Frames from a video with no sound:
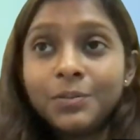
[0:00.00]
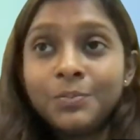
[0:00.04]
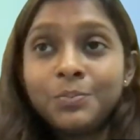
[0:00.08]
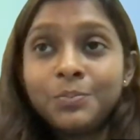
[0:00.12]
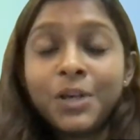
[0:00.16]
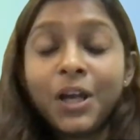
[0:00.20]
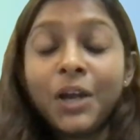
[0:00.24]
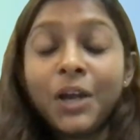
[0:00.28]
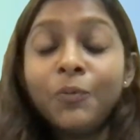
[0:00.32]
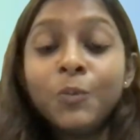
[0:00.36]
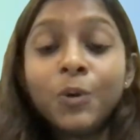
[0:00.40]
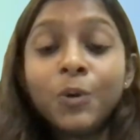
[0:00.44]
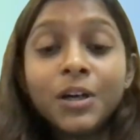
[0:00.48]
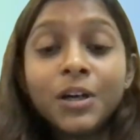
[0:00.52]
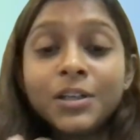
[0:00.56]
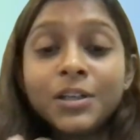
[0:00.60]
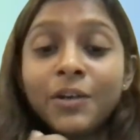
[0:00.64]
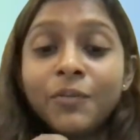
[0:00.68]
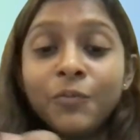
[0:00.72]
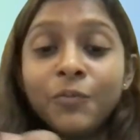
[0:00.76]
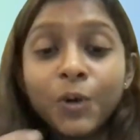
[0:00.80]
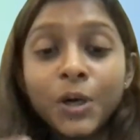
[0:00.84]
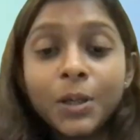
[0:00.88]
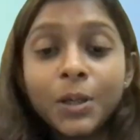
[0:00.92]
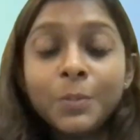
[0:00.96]
convert
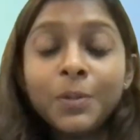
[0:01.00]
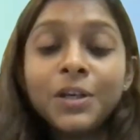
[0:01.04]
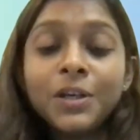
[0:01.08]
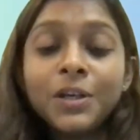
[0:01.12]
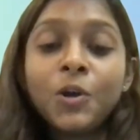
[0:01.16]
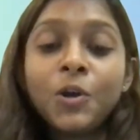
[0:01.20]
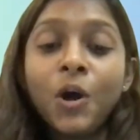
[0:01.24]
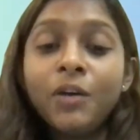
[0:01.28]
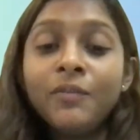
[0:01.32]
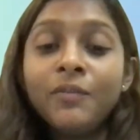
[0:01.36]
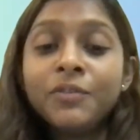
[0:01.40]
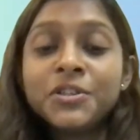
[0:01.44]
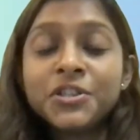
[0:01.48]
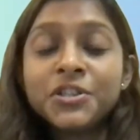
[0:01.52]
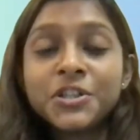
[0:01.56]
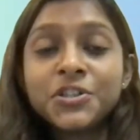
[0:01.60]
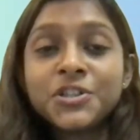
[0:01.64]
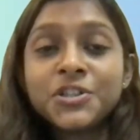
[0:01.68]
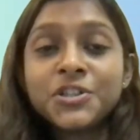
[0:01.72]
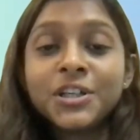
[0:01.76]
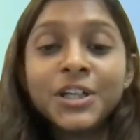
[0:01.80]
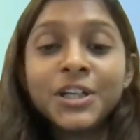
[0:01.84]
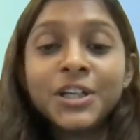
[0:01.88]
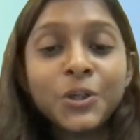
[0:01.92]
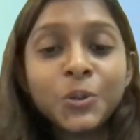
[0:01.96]
the verbal
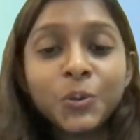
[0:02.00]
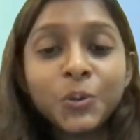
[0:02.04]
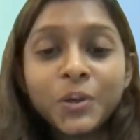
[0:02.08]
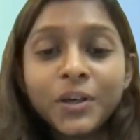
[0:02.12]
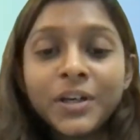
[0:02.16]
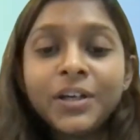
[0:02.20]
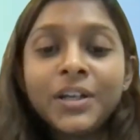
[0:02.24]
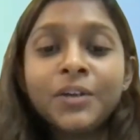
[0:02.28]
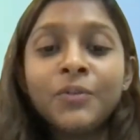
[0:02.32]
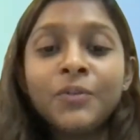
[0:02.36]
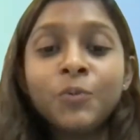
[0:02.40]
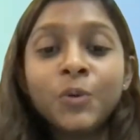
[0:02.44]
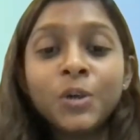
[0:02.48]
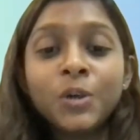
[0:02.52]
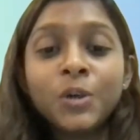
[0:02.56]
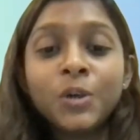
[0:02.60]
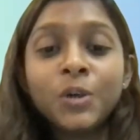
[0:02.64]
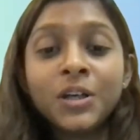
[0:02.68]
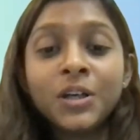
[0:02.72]
conversation into written would